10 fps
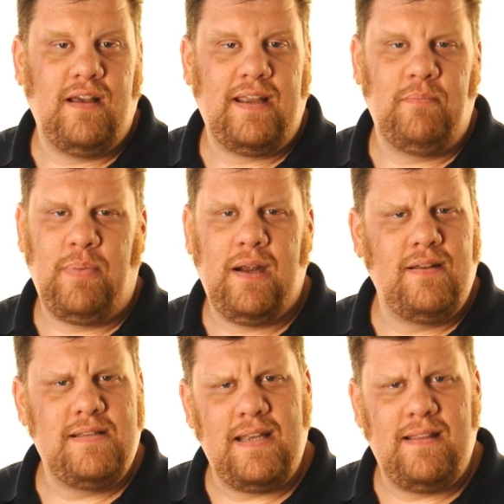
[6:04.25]
I can
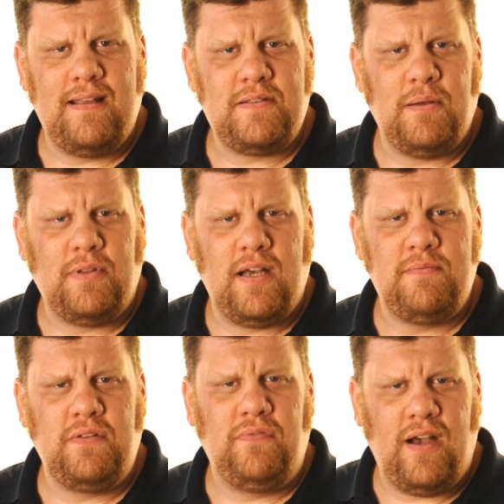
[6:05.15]
barely say that
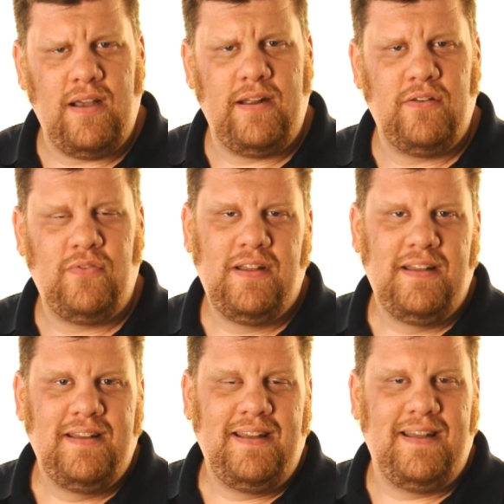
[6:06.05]
sometimes, evaluative
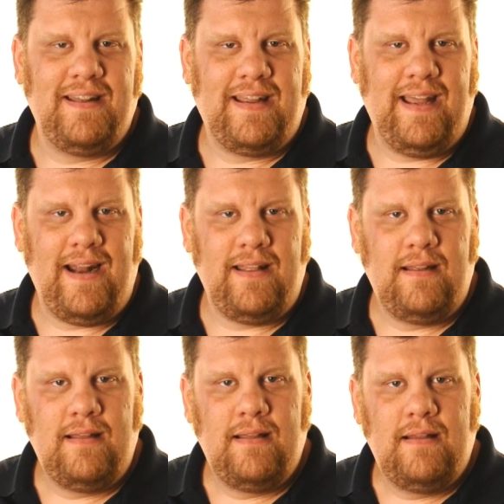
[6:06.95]
in the Canon.